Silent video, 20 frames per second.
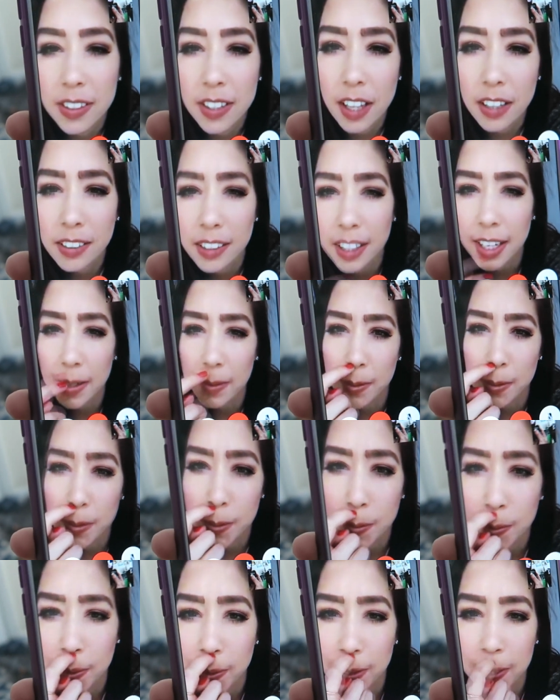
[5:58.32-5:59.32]
thought that I was
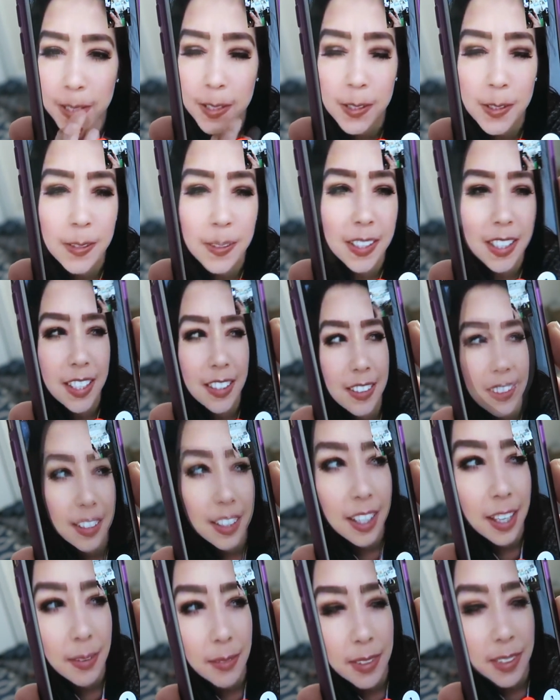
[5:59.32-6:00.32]
22, and he said
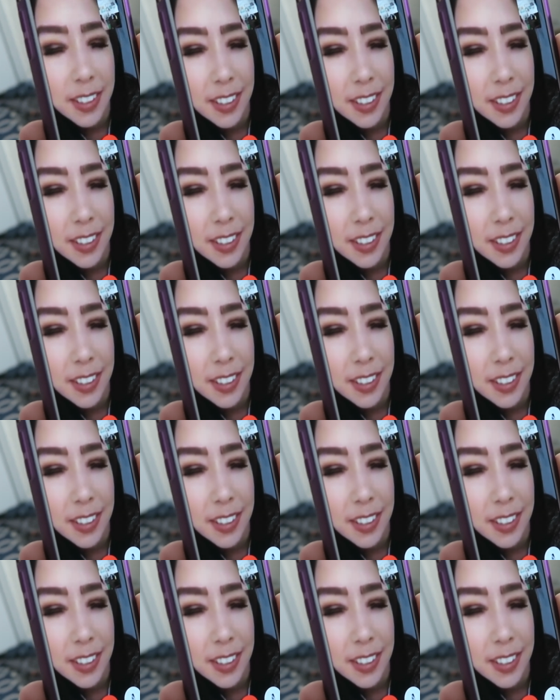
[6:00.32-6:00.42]
that I'm